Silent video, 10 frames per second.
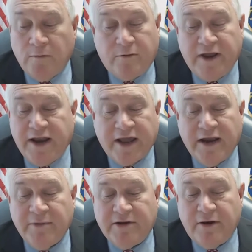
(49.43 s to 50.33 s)
create
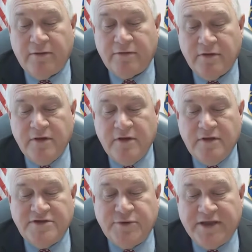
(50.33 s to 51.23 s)
economic growth.
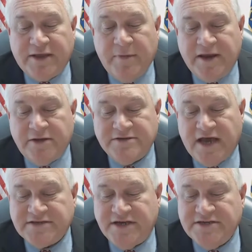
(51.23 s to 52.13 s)
The Joint Committee on
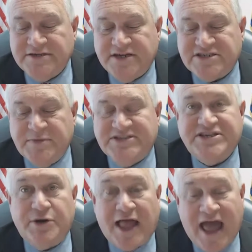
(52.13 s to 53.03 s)
Taxation estimates
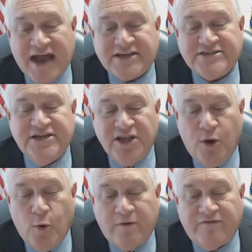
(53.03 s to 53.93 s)
it'll actually
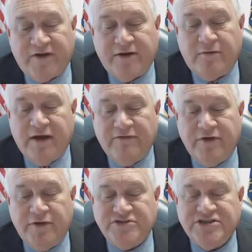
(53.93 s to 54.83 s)
lower federal
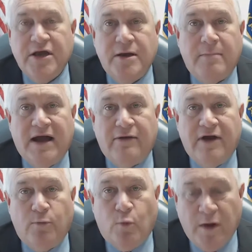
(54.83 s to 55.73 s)
revenues by
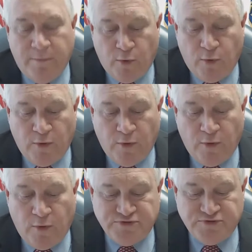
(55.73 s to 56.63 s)
around $1.2
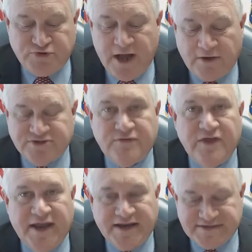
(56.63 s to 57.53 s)
trillion over the
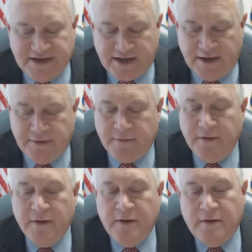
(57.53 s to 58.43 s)
next decade.
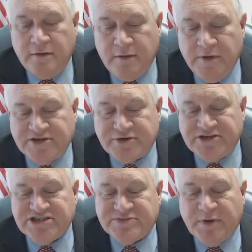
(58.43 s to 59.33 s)
The
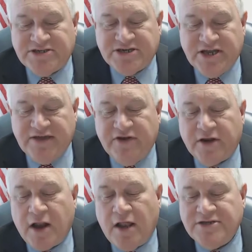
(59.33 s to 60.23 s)
administration's budget even
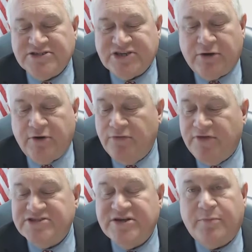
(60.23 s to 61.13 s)
acknowledges that growth
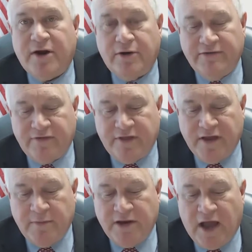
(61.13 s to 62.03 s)
isn't a priority for
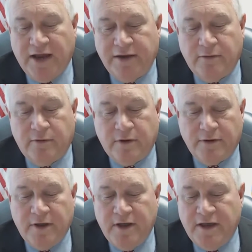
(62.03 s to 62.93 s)
them in the ideal
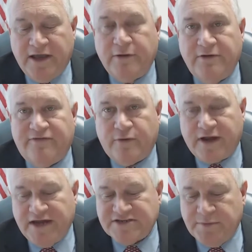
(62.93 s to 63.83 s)
world. It only
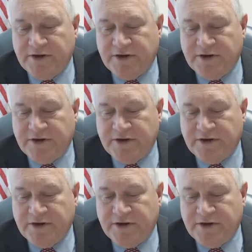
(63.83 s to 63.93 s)
forecasts a